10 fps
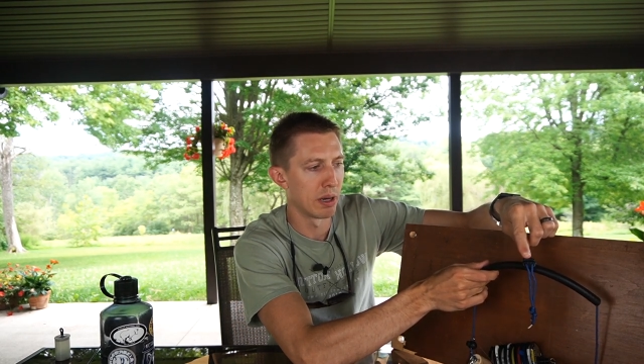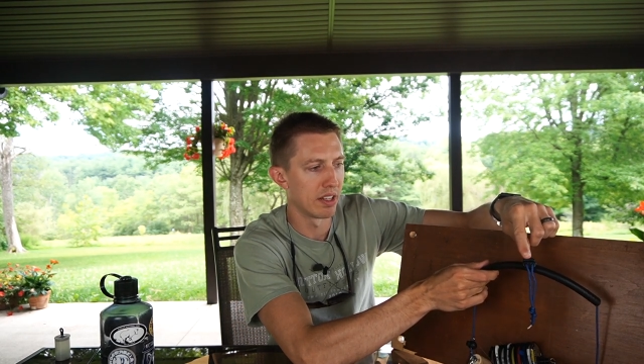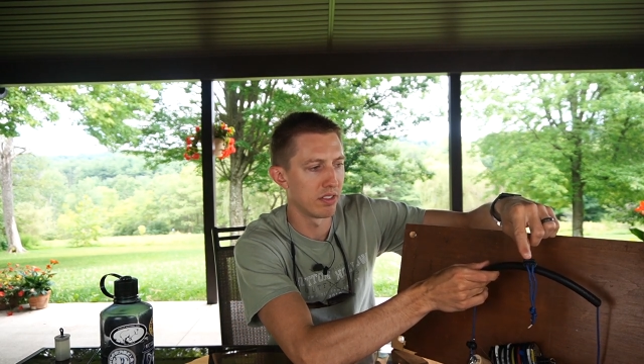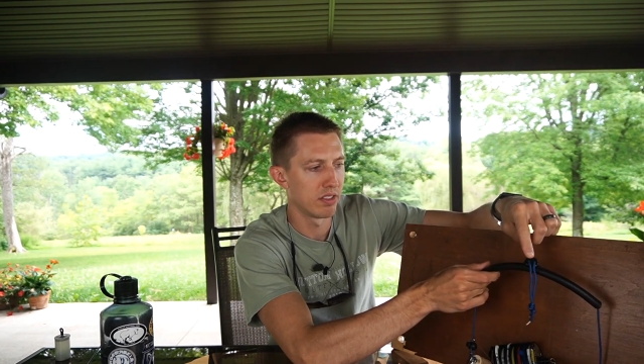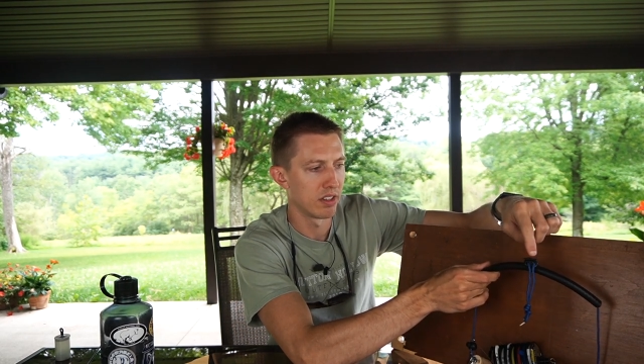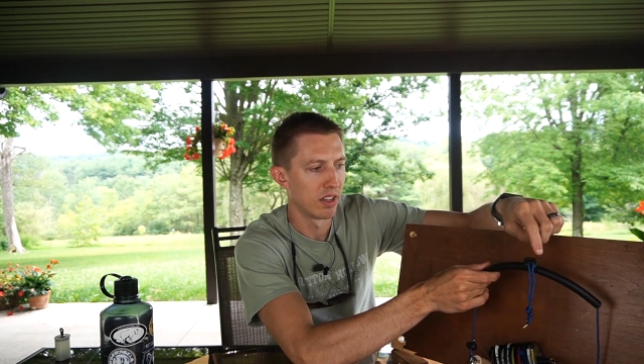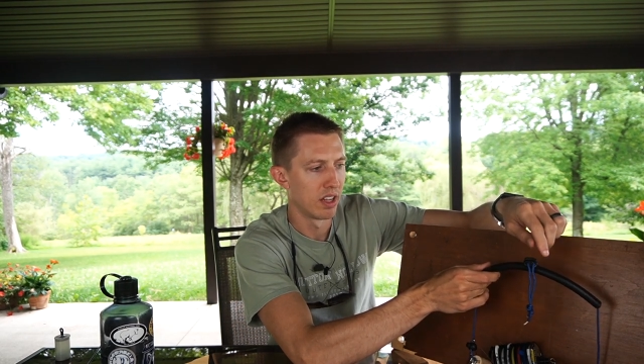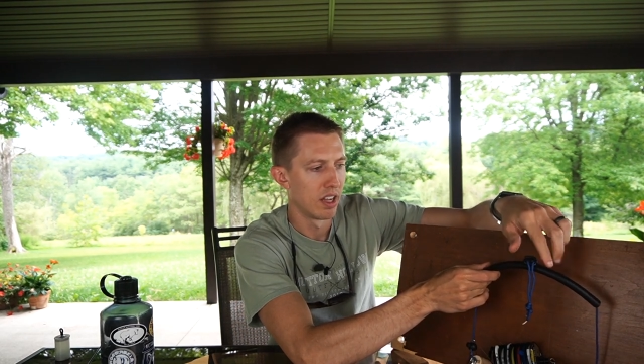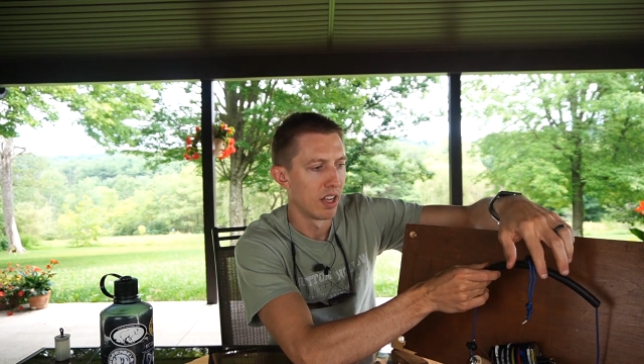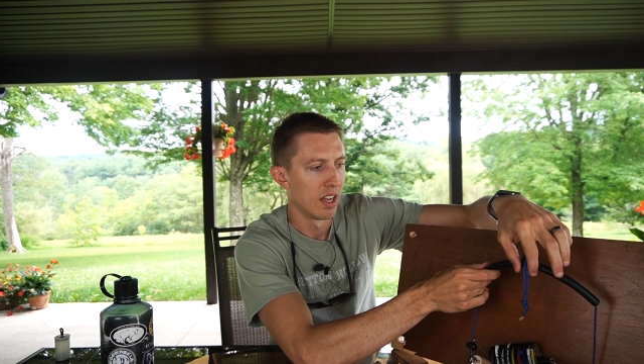buttons
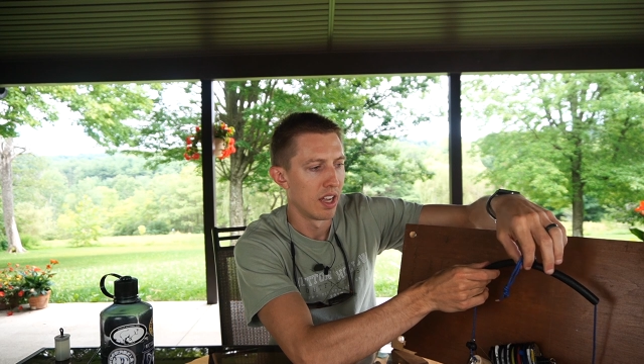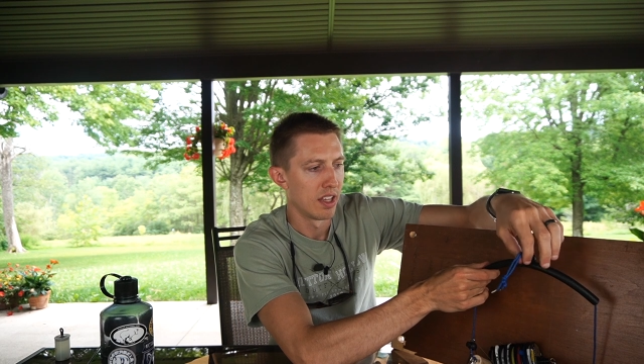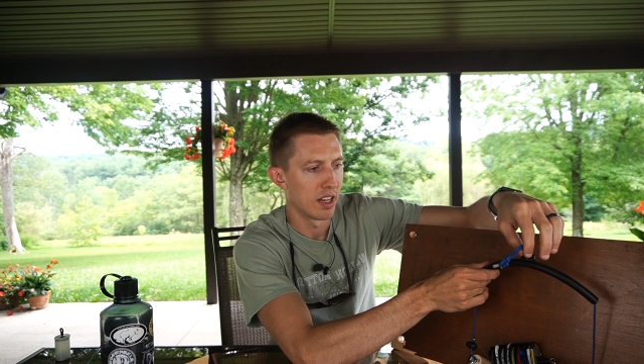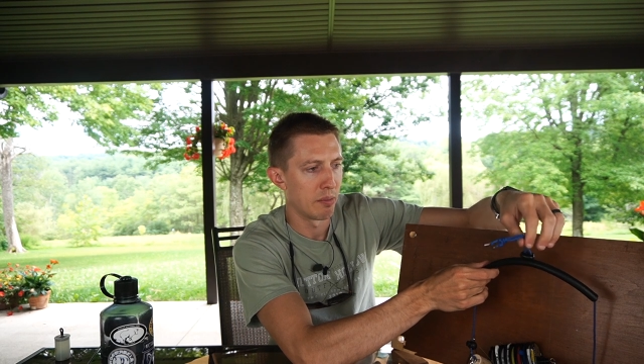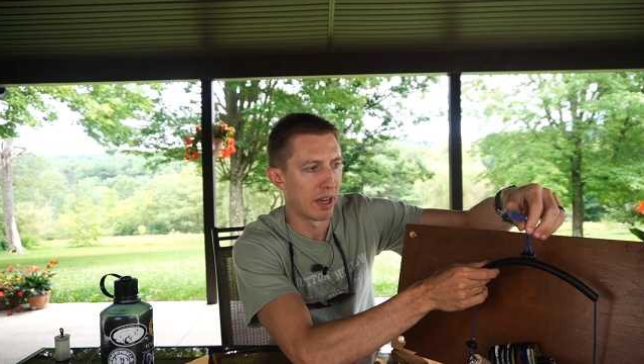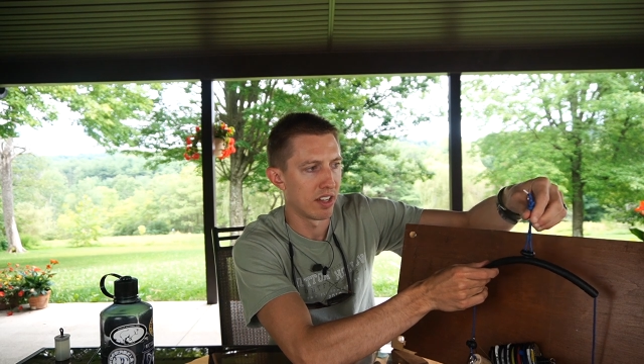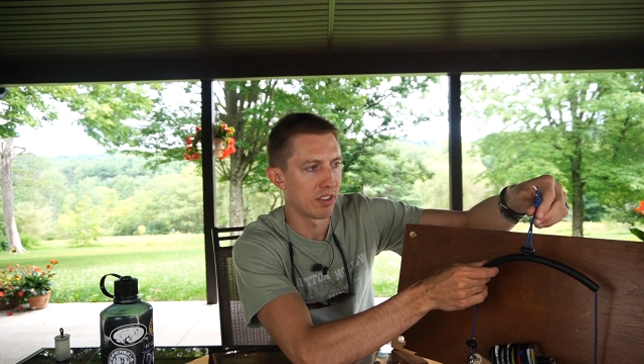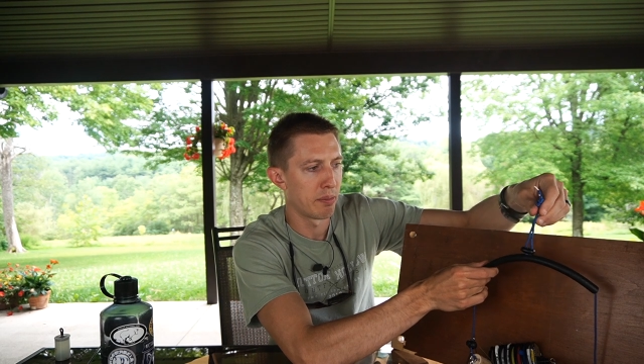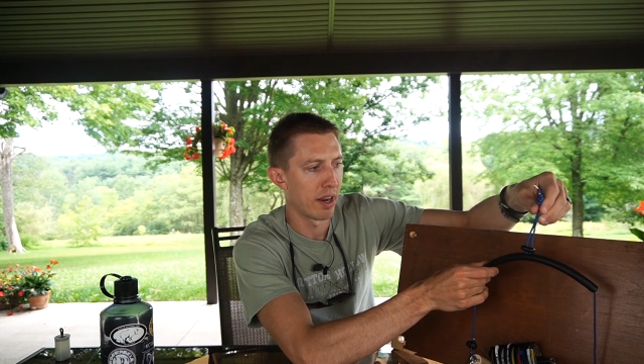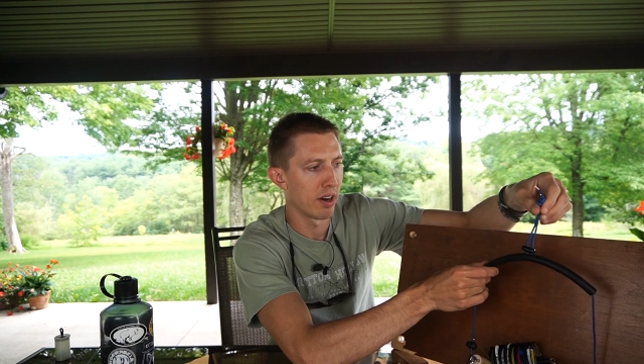that I pass
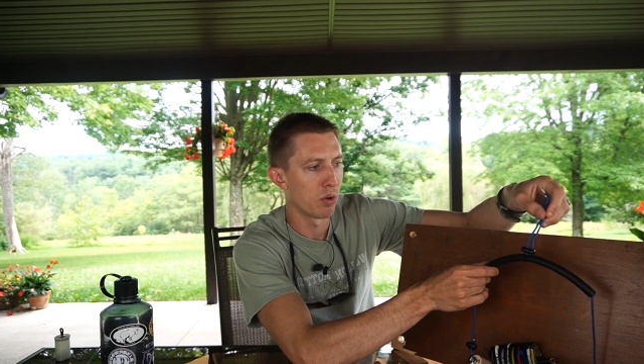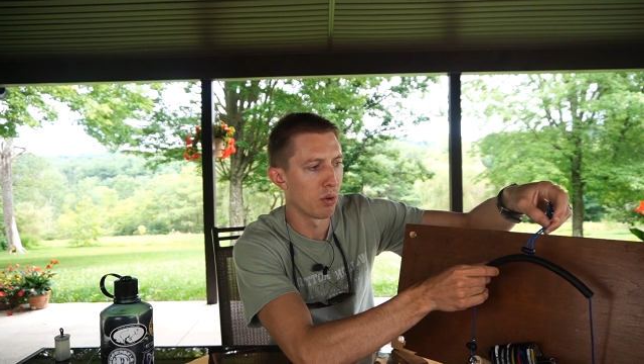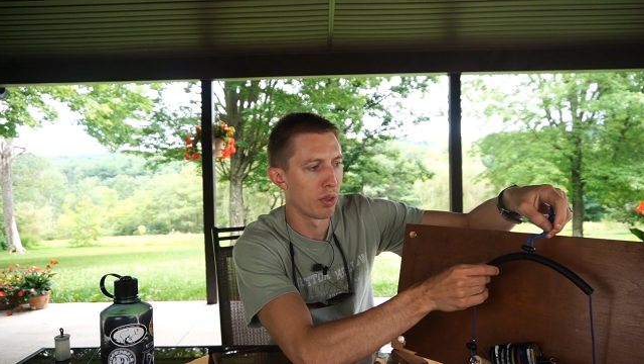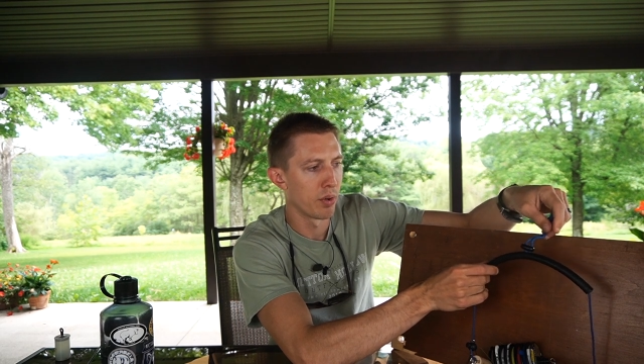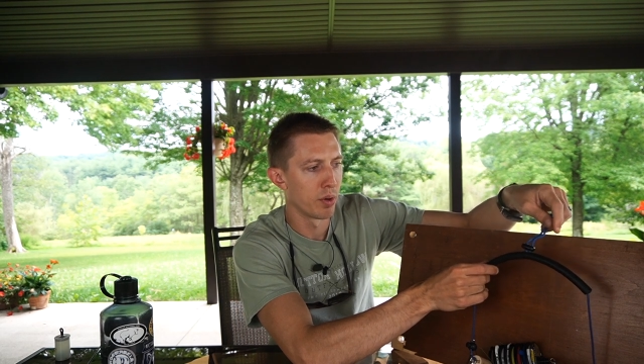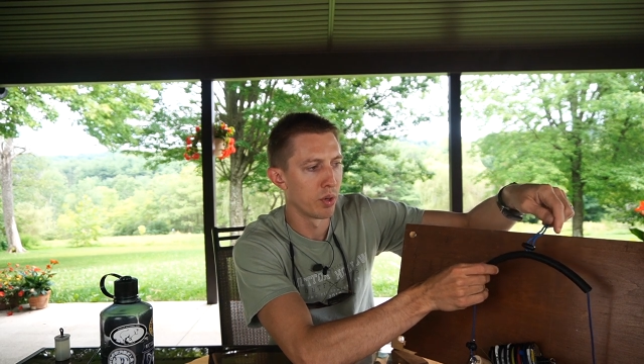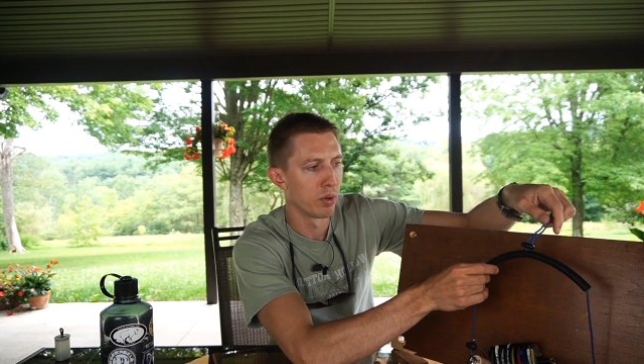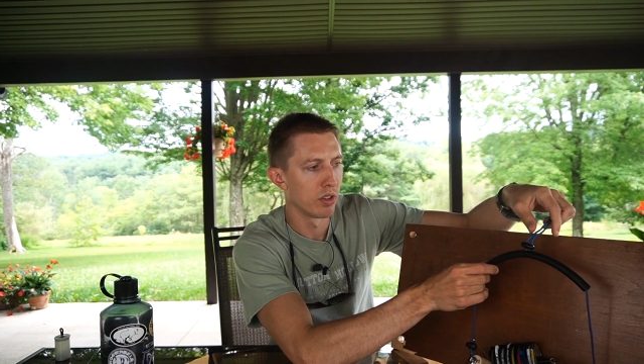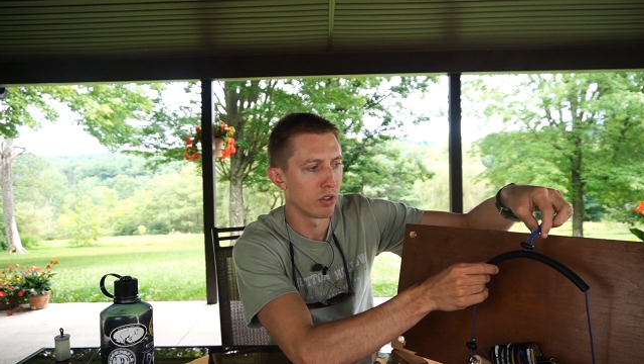the paracord through.